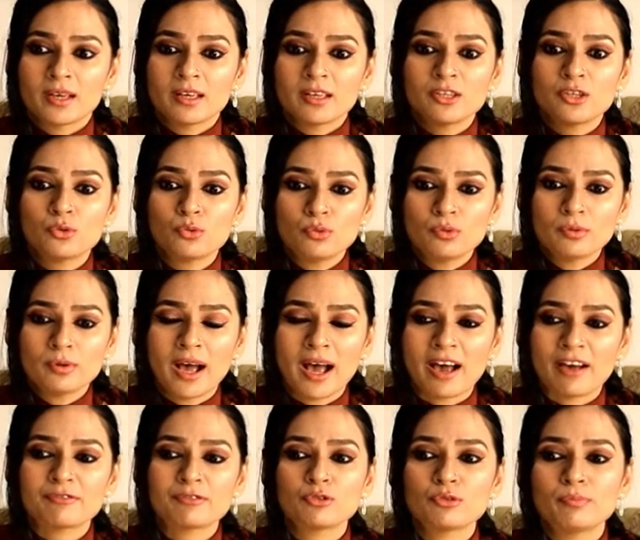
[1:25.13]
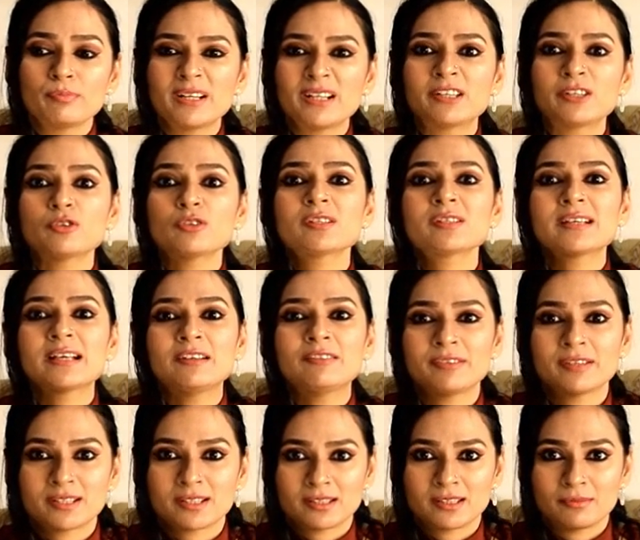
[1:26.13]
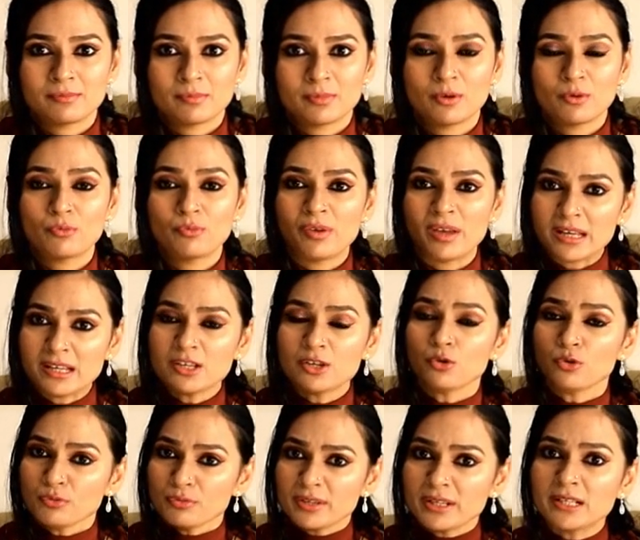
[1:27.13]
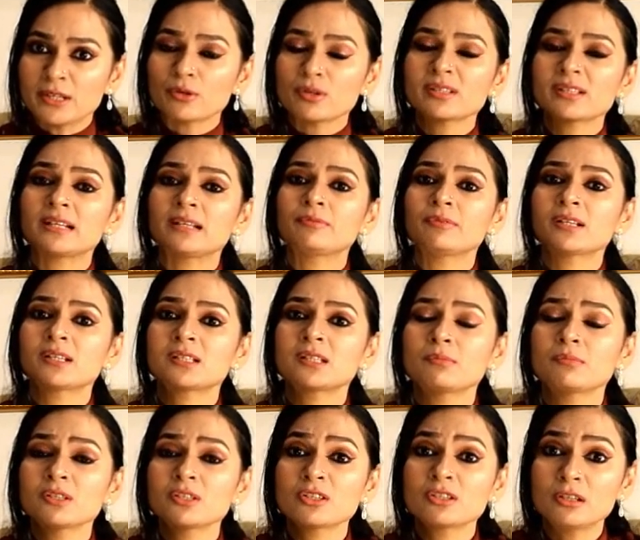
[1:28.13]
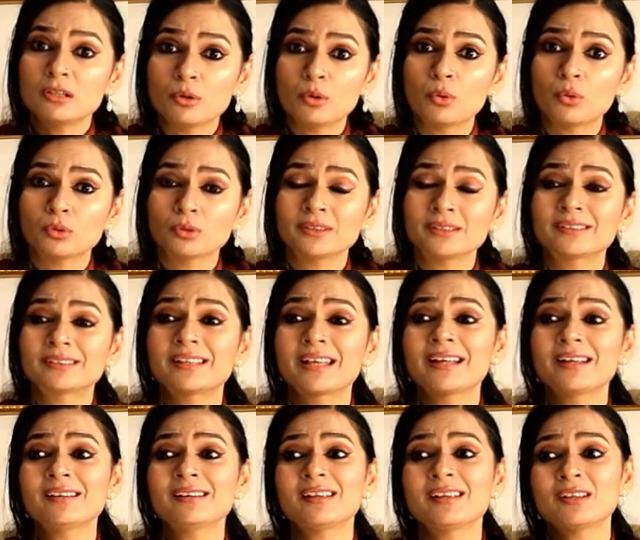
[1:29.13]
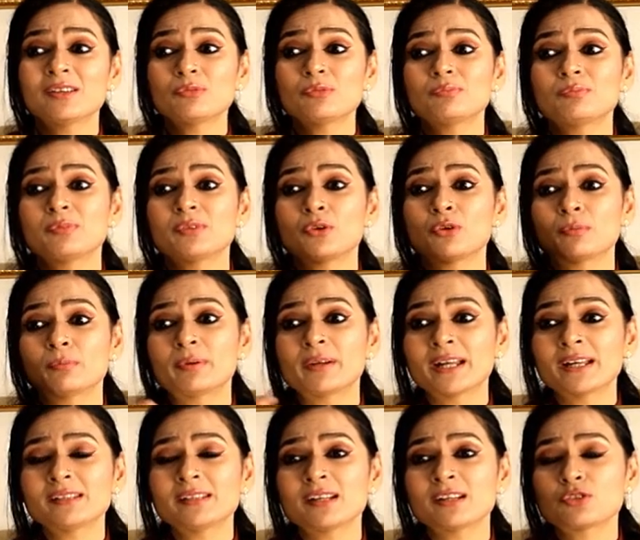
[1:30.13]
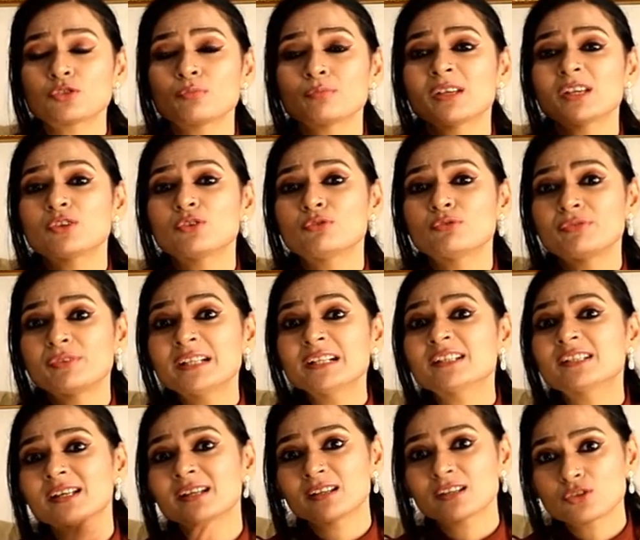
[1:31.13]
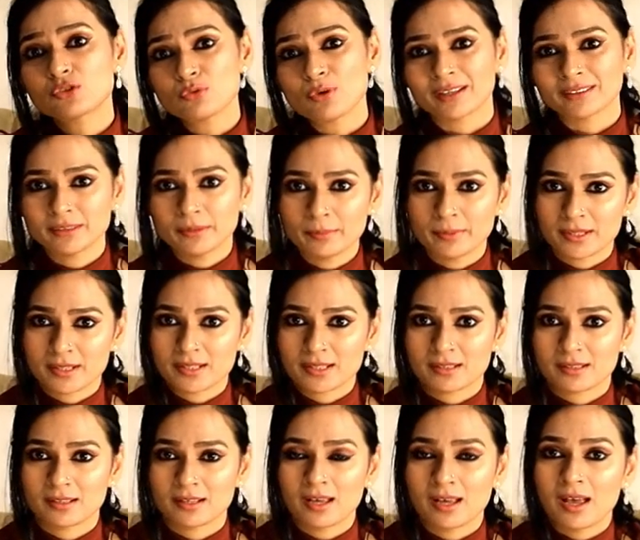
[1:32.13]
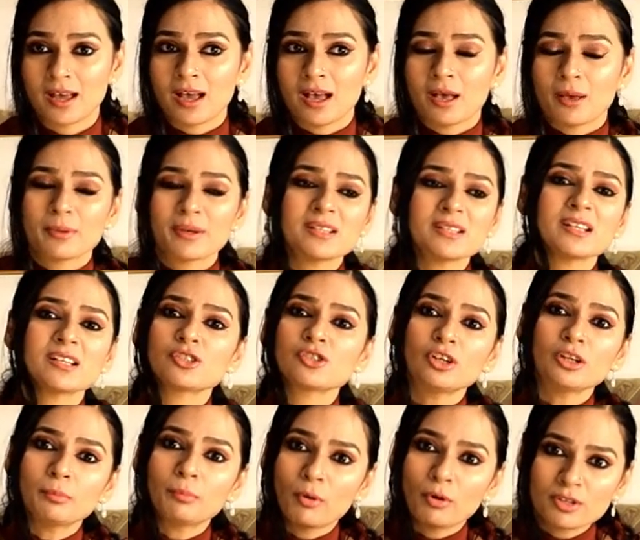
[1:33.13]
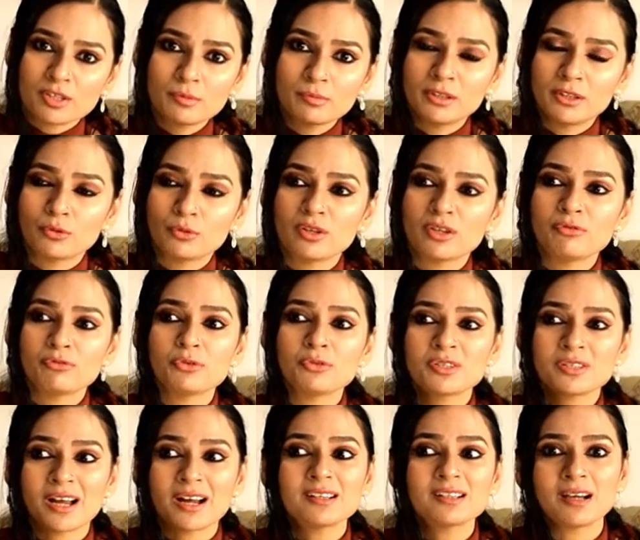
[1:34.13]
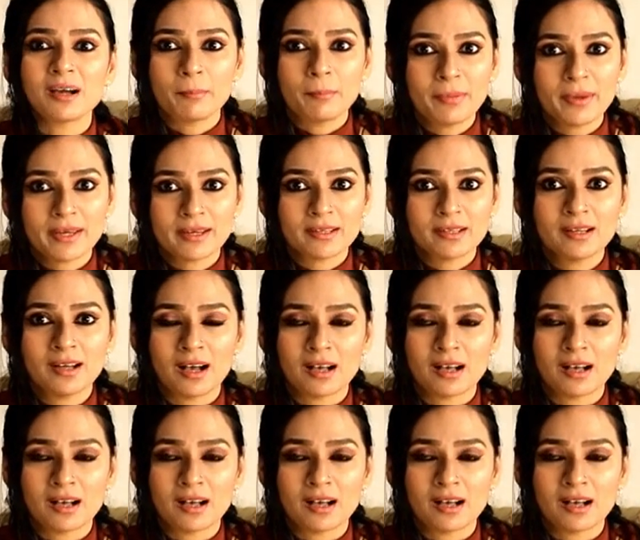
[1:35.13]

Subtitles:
you have to build your self-esteem. When you feel your self-esteem is low, then your brain tends to make you feel jealous to other person, because it's not possible. If you start comparing